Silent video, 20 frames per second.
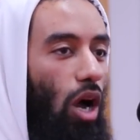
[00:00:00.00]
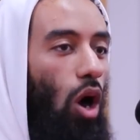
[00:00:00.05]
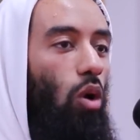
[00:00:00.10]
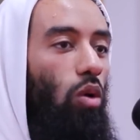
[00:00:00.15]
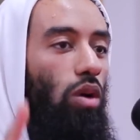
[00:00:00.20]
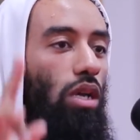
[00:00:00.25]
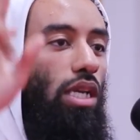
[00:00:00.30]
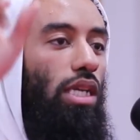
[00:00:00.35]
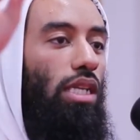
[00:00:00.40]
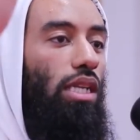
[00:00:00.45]

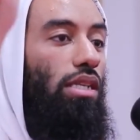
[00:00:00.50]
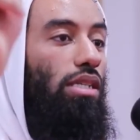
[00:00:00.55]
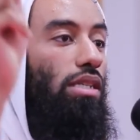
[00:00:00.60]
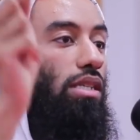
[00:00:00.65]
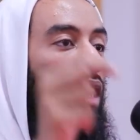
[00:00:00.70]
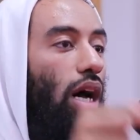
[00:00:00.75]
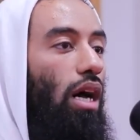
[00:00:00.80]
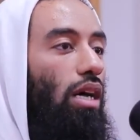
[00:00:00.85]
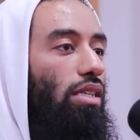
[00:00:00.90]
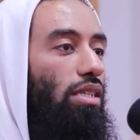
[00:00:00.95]
Only the
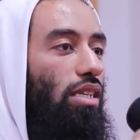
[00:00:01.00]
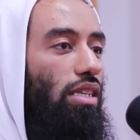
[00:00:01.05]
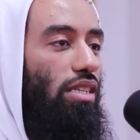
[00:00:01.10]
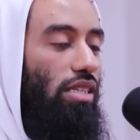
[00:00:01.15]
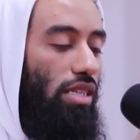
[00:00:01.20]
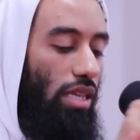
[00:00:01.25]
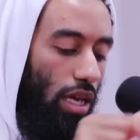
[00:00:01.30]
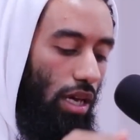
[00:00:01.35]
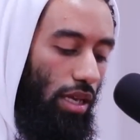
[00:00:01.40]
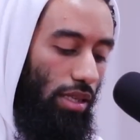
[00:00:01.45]
stars can
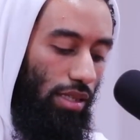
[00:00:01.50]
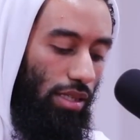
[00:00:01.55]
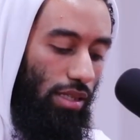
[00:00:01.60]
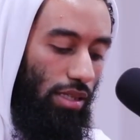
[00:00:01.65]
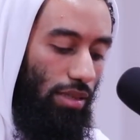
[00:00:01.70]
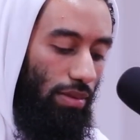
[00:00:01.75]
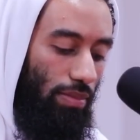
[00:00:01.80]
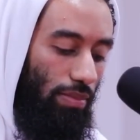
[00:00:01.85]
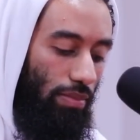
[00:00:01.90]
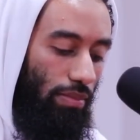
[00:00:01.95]
see
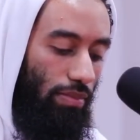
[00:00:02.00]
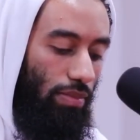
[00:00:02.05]
us.